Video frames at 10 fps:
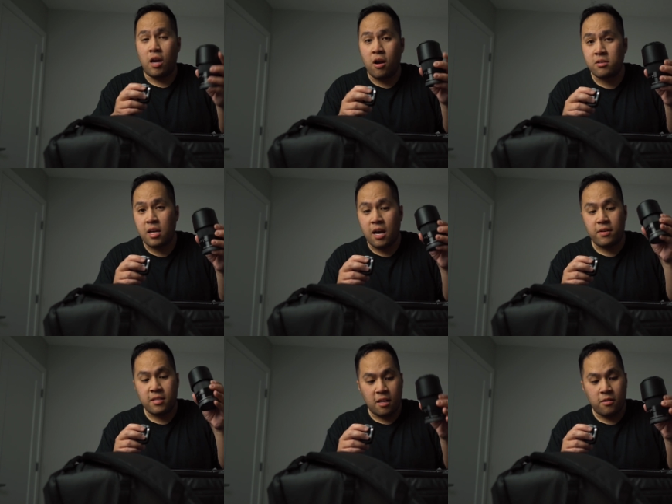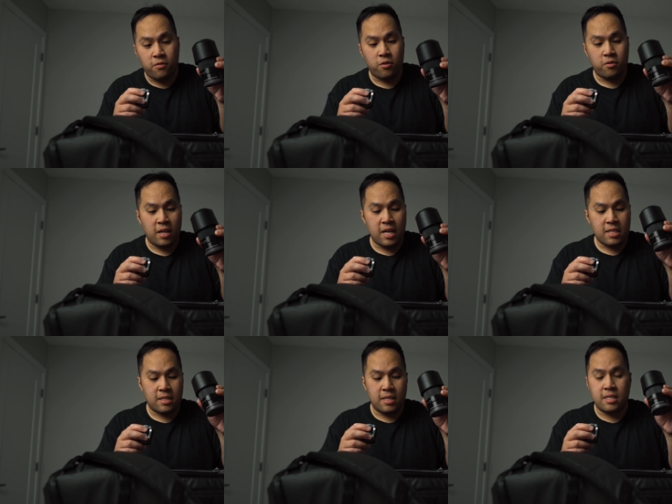I also have a telephoto
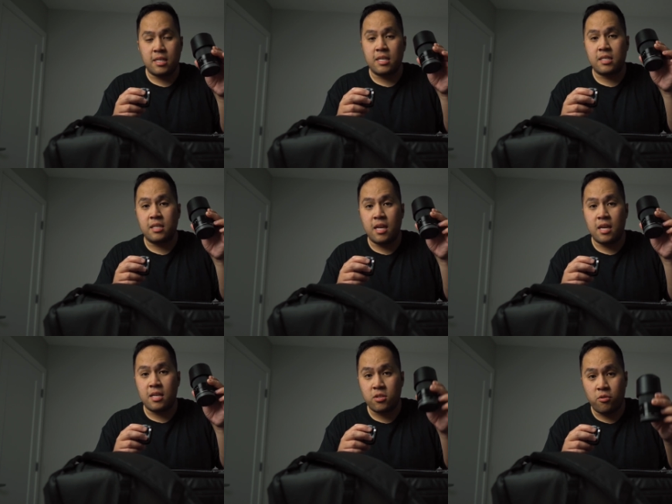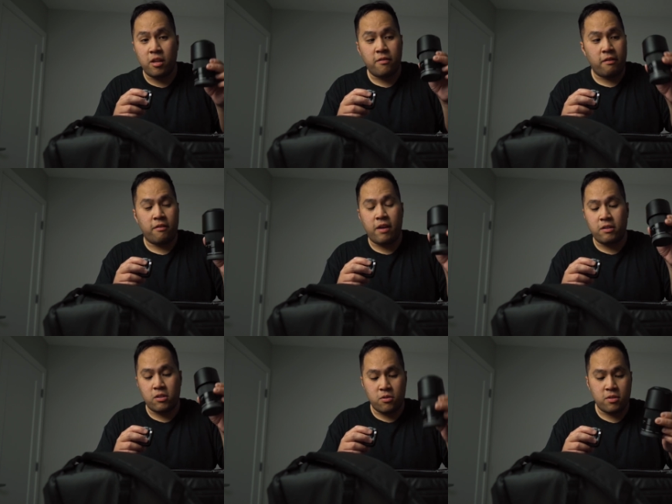lens. This is the Sony 55
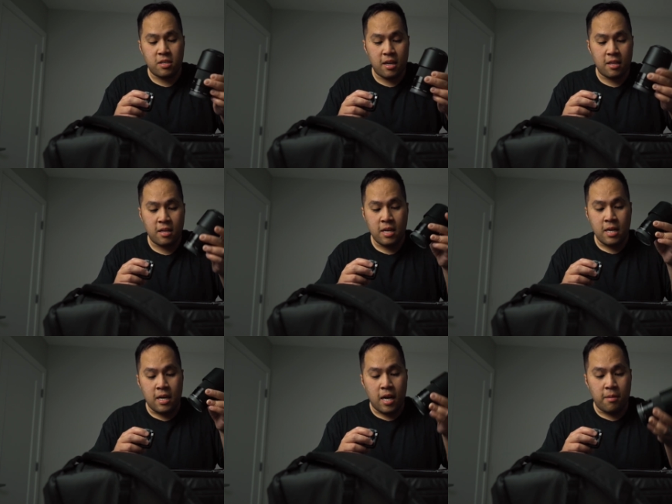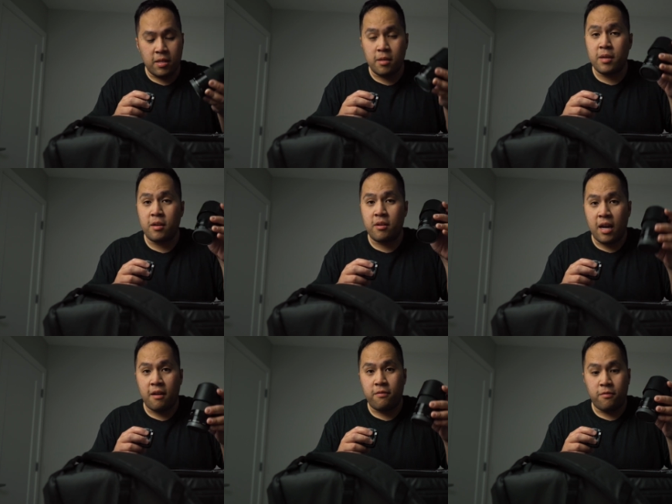to 210 millimeter
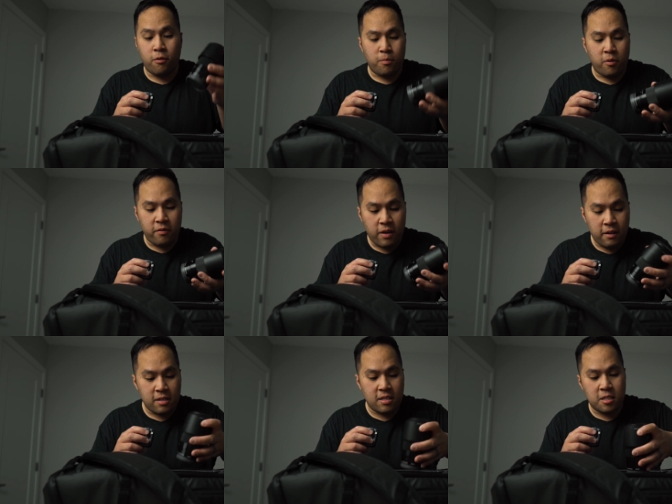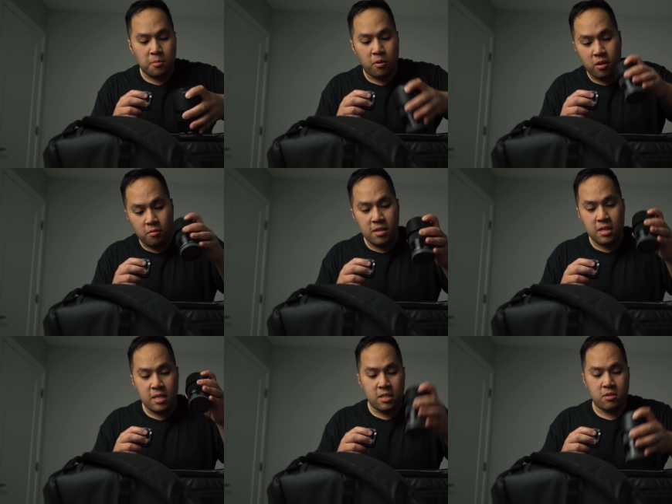f 4.5 to
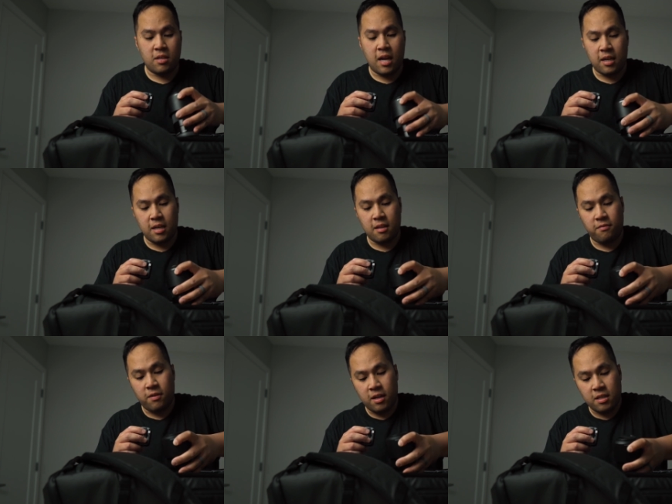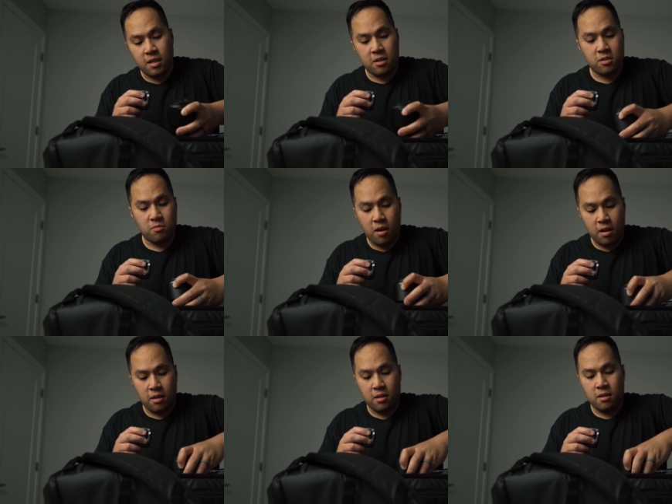6.3. So that can fit in here as
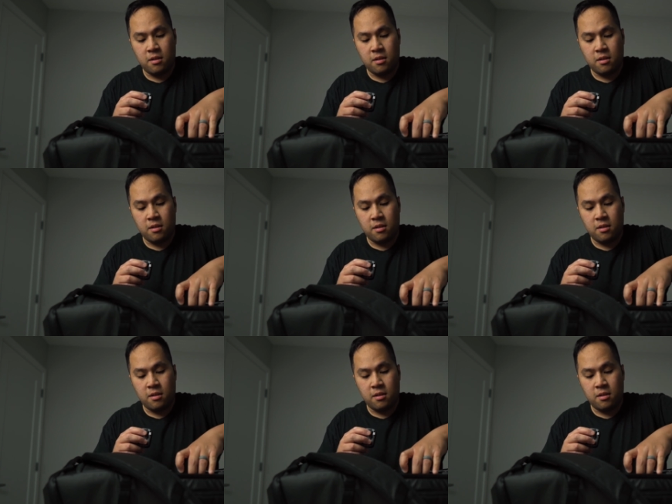well.